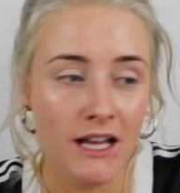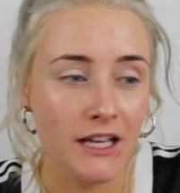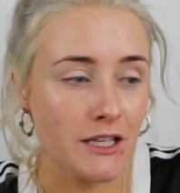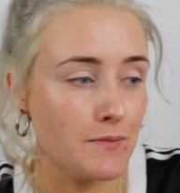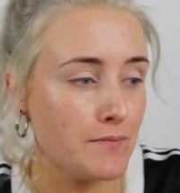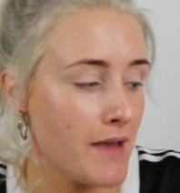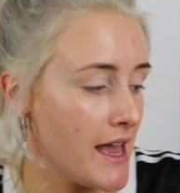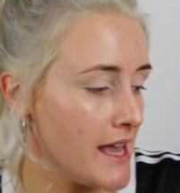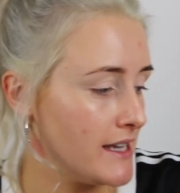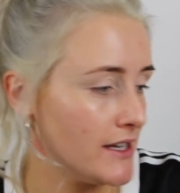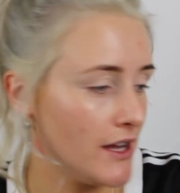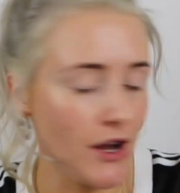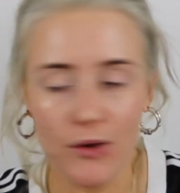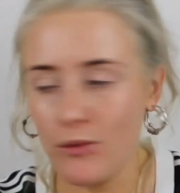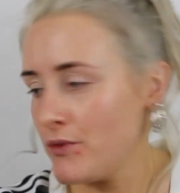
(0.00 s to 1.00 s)
You may
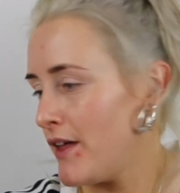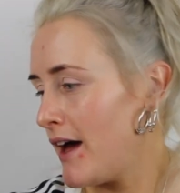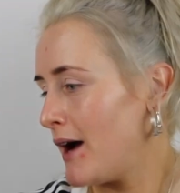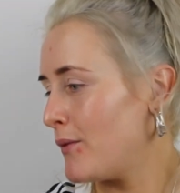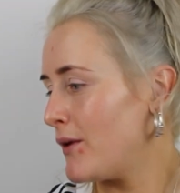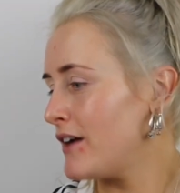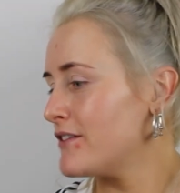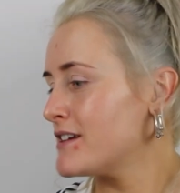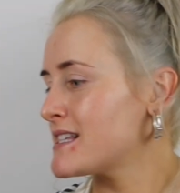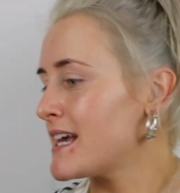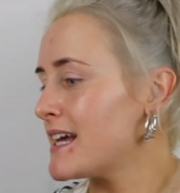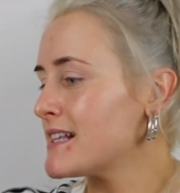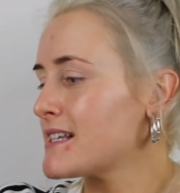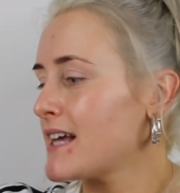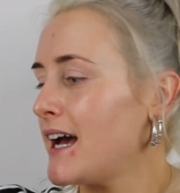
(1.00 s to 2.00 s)
know that, where is
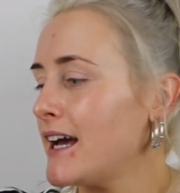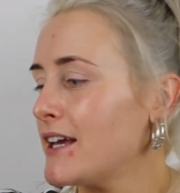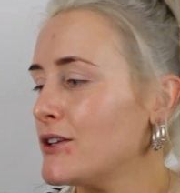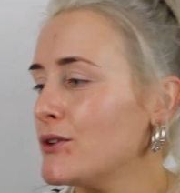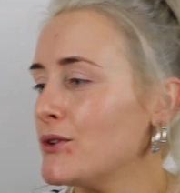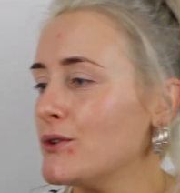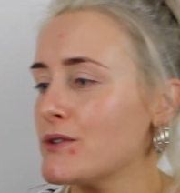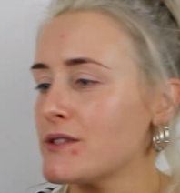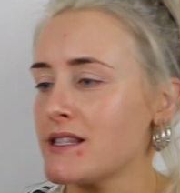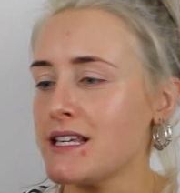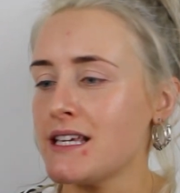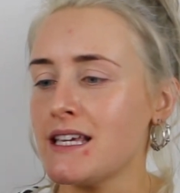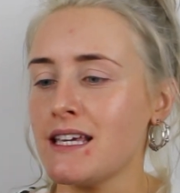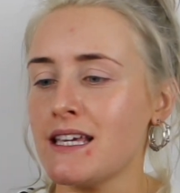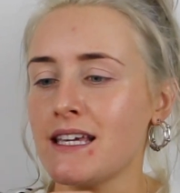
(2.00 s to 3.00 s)
it? I use
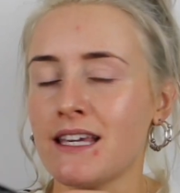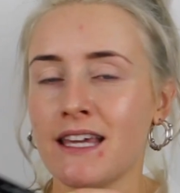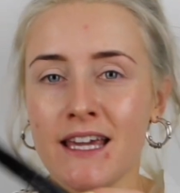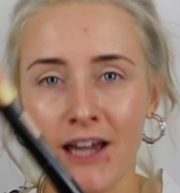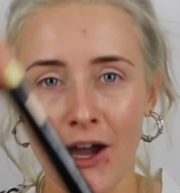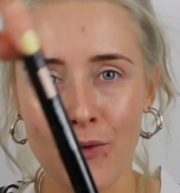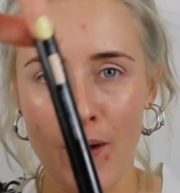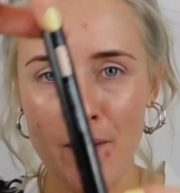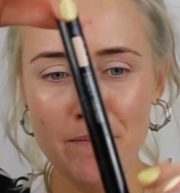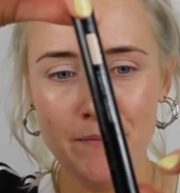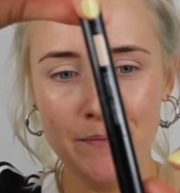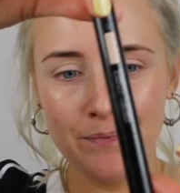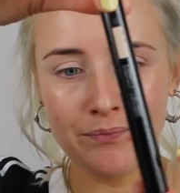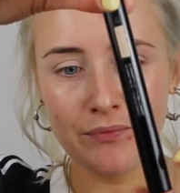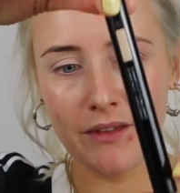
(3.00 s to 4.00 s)
the Kiko one.
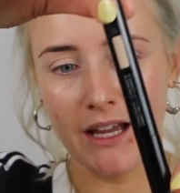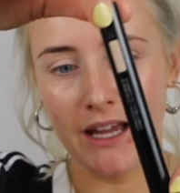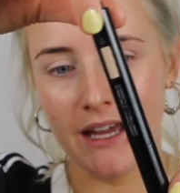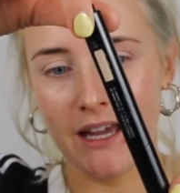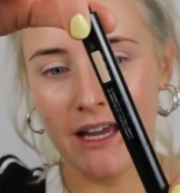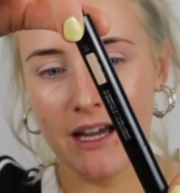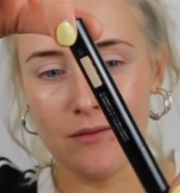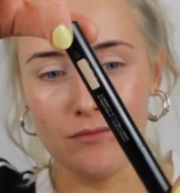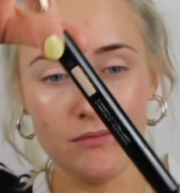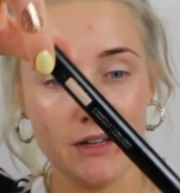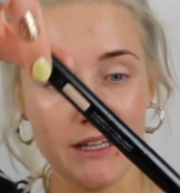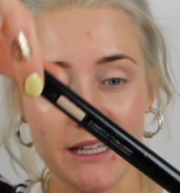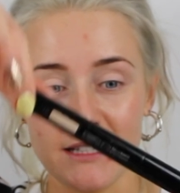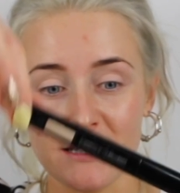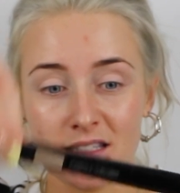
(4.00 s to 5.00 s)

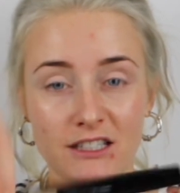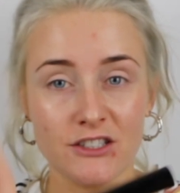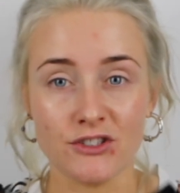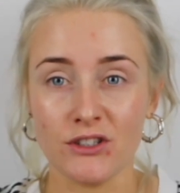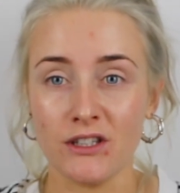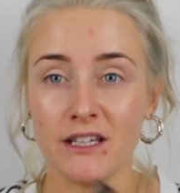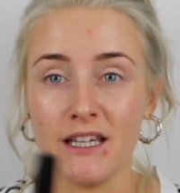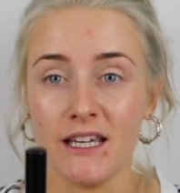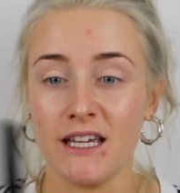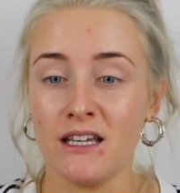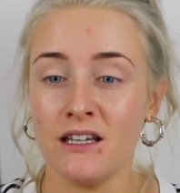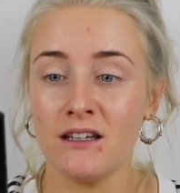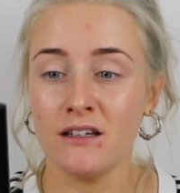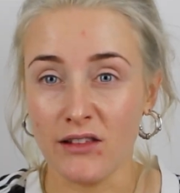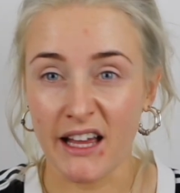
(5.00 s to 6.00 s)
It's literally
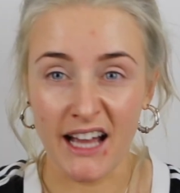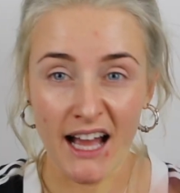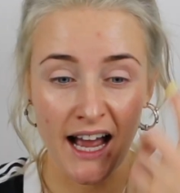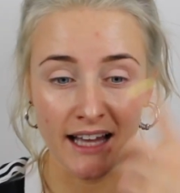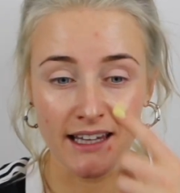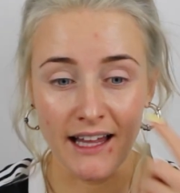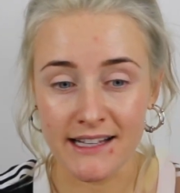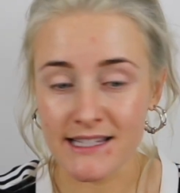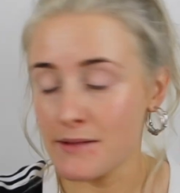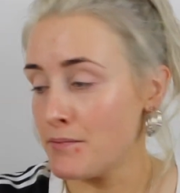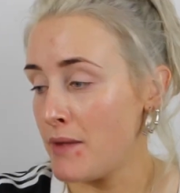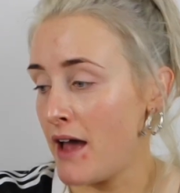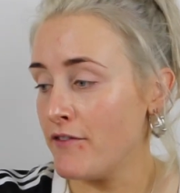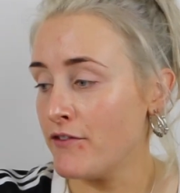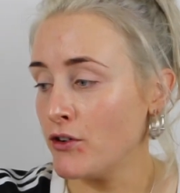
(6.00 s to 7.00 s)
like a highlighting
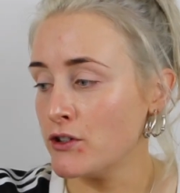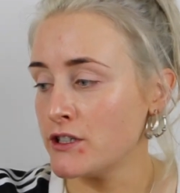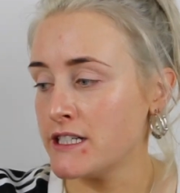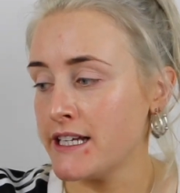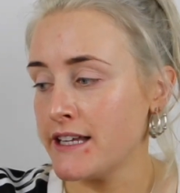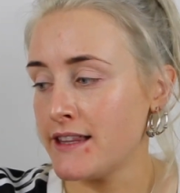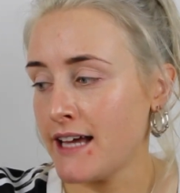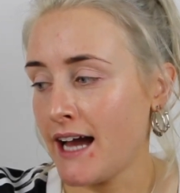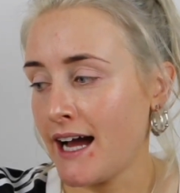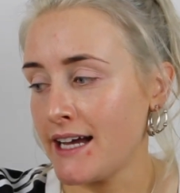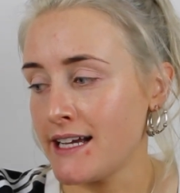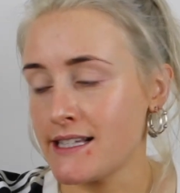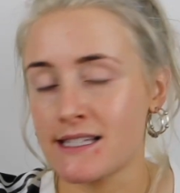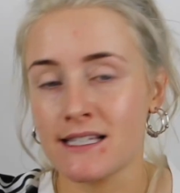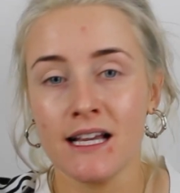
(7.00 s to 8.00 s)
pen for underneath the
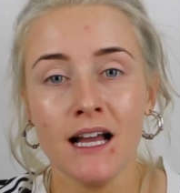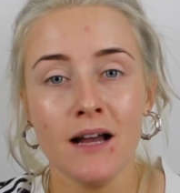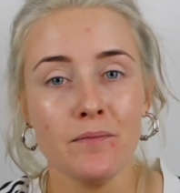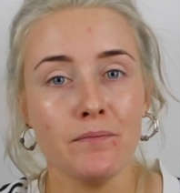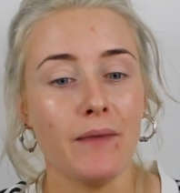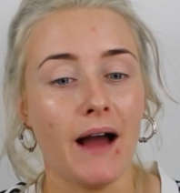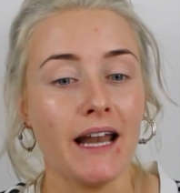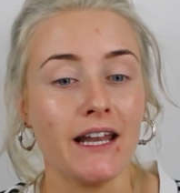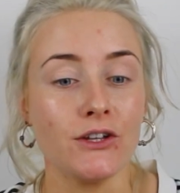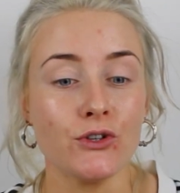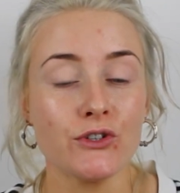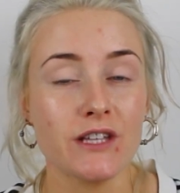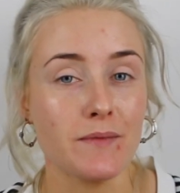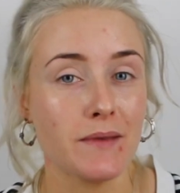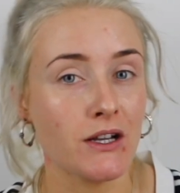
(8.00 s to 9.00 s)
eyes. And I
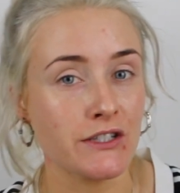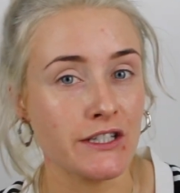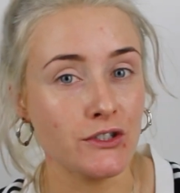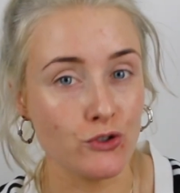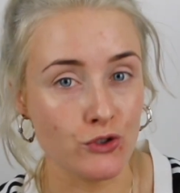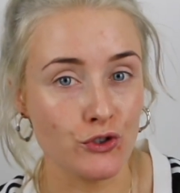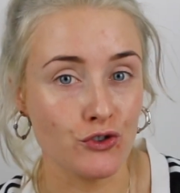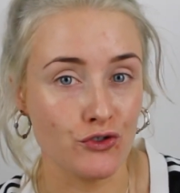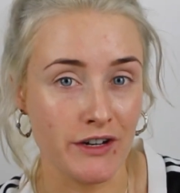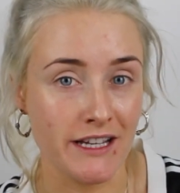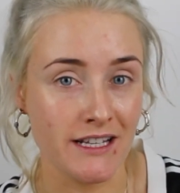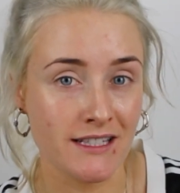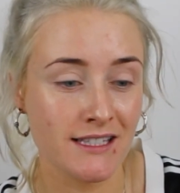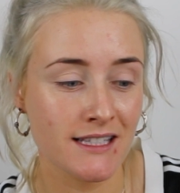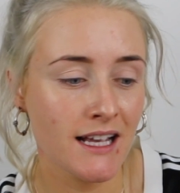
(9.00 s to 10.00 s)
use it because it doesn't
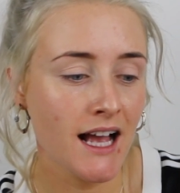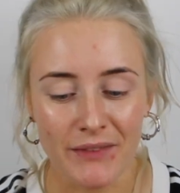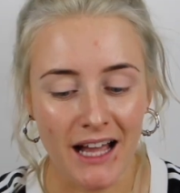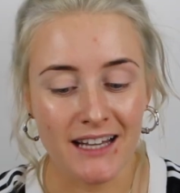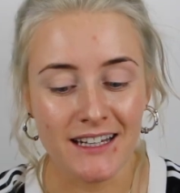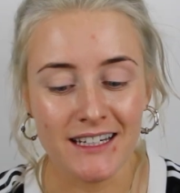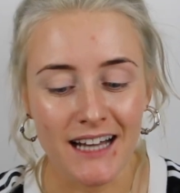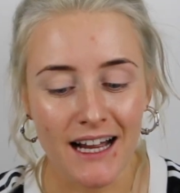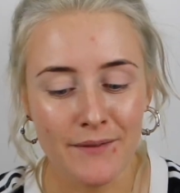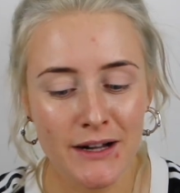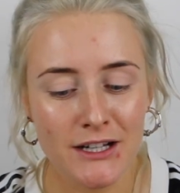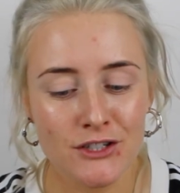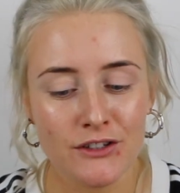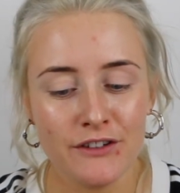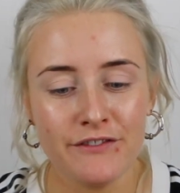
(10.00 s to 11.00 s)
crease. And I'm
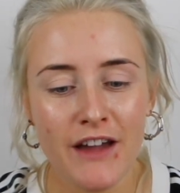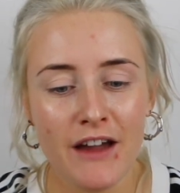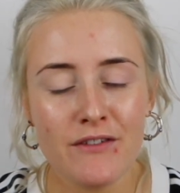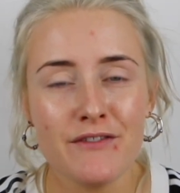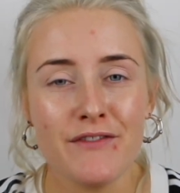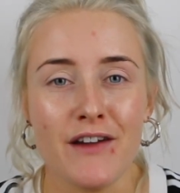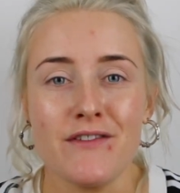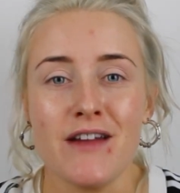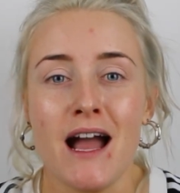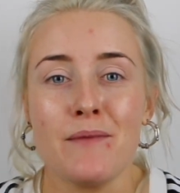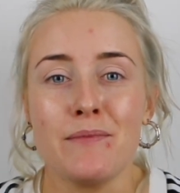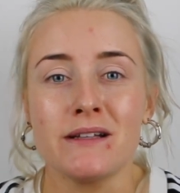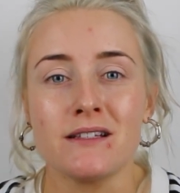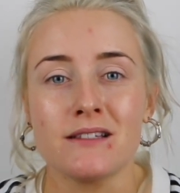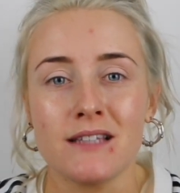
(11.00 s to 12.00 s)
actually very
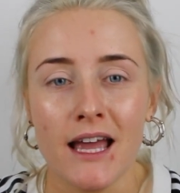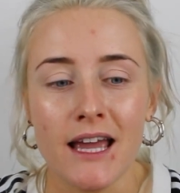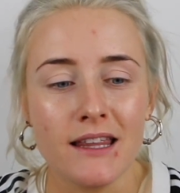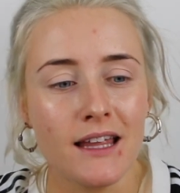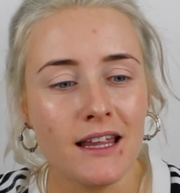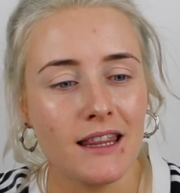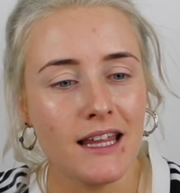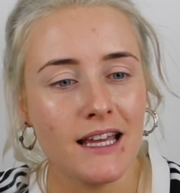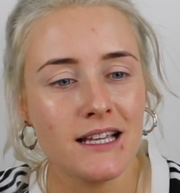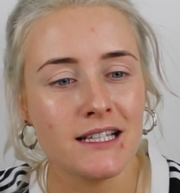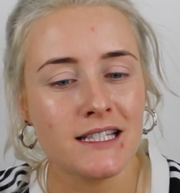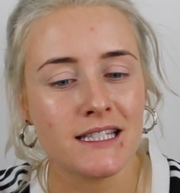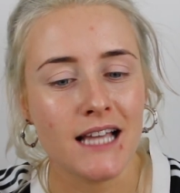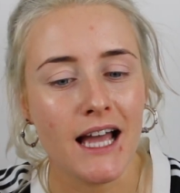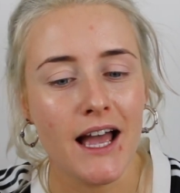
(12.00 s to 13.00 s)
happy to say that
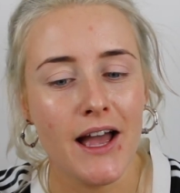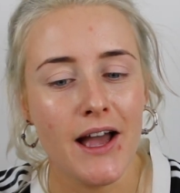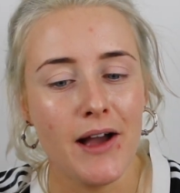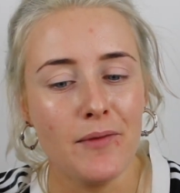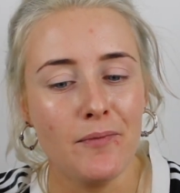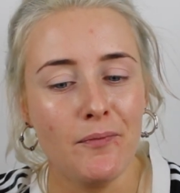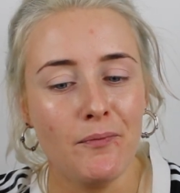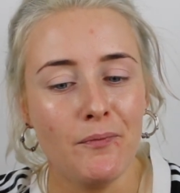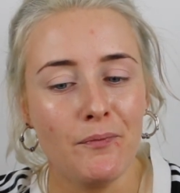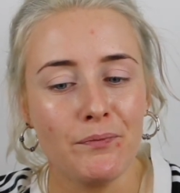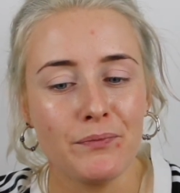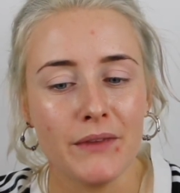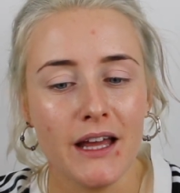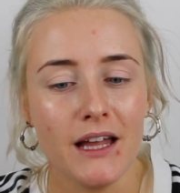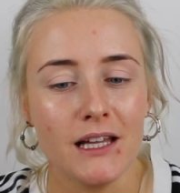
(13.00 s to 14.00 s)
this
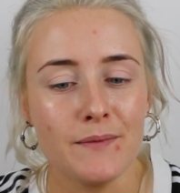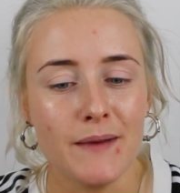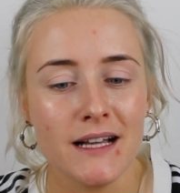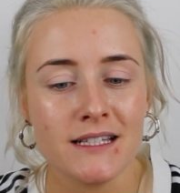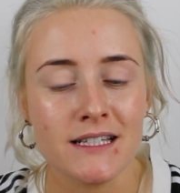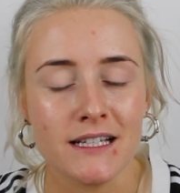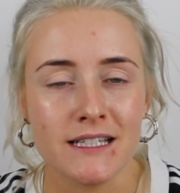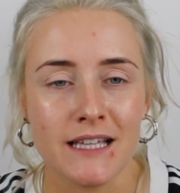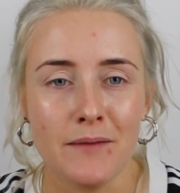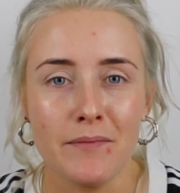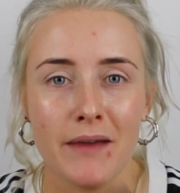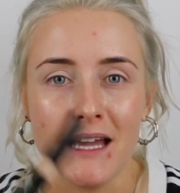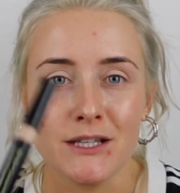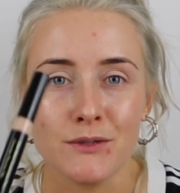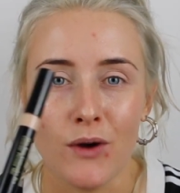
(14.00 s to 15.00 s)
Illamasqua skin
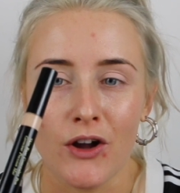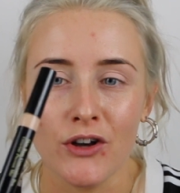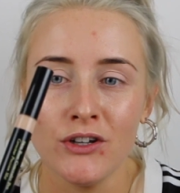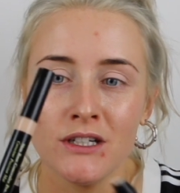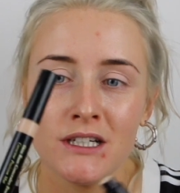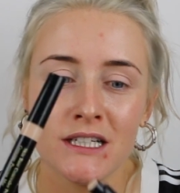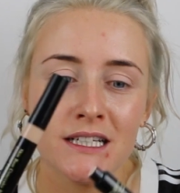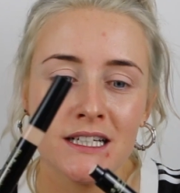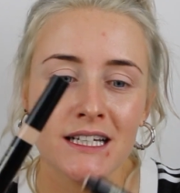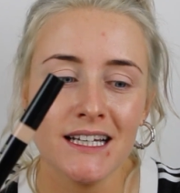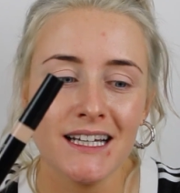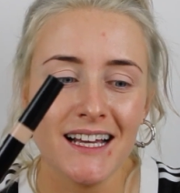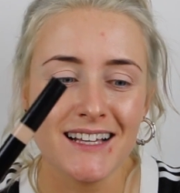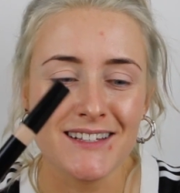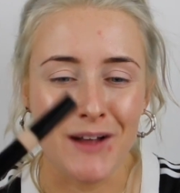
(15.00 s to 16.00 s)
base one
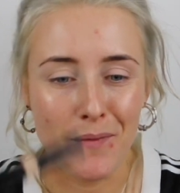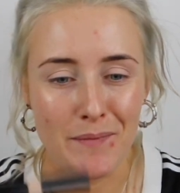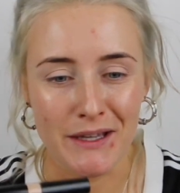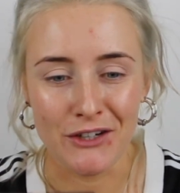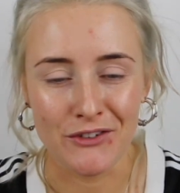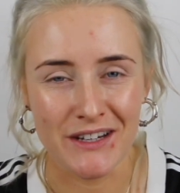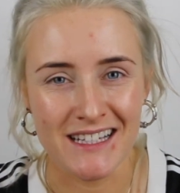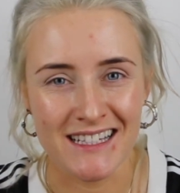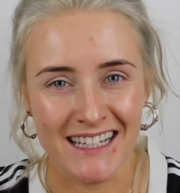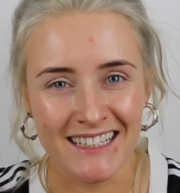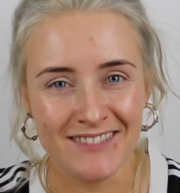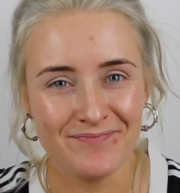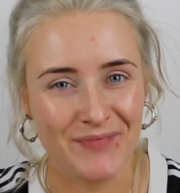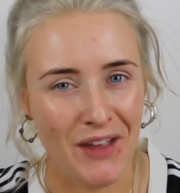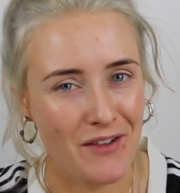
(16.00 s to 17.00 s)
has not been
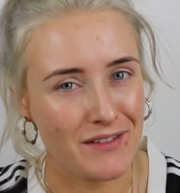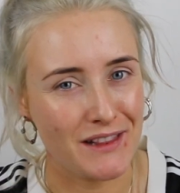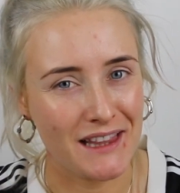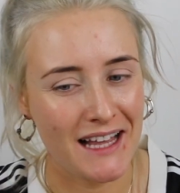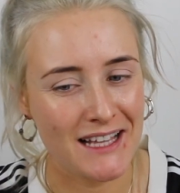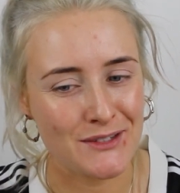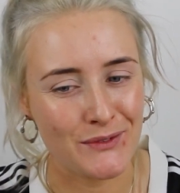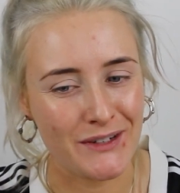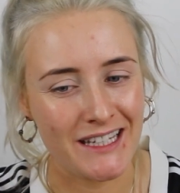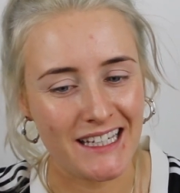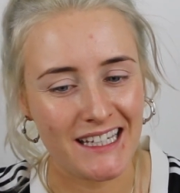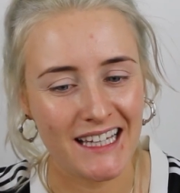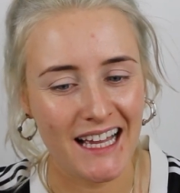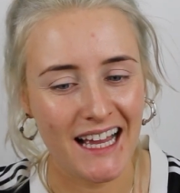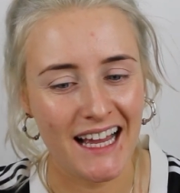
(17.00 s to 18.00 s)
creasing over the last week.